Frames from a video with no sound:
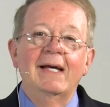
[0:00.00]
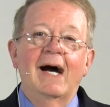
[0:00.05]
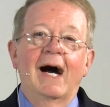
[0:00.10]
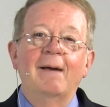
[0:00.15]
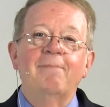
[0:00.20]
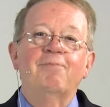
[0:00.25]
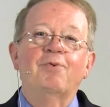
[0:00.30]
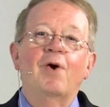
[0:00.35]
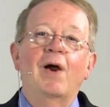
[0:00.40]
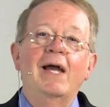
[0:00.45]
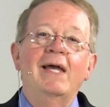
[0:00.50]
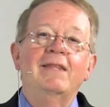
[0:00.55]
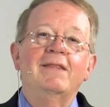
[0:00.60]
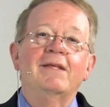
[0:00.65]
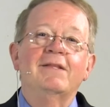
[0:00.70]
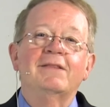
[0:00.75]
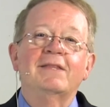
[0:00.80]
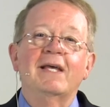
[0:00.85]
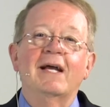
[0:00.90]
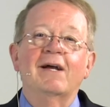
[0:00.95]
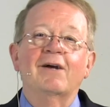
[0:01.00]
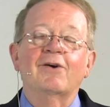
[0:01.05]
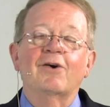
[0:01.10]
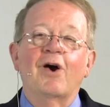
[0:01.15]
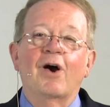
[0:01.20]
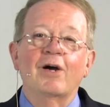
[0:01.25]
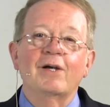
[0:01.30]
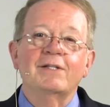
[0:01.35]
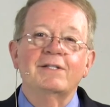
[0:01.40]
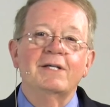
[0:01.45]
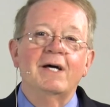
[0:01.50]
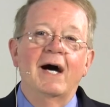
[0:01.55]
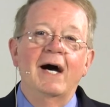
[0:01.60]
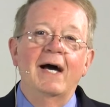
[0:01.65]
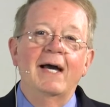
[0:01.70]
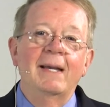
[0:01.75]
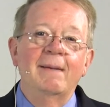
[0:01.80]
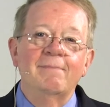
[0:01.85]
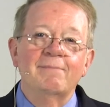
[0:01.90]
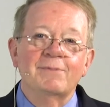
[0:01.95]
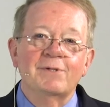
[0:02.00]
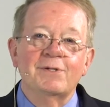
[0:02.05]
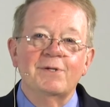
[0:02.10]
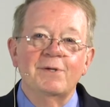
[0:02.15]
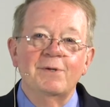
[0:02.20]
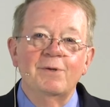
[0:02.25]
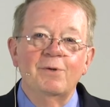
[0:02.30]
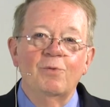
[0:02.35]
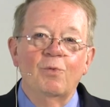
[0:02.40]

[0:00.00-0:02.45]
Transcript: I pray that there are times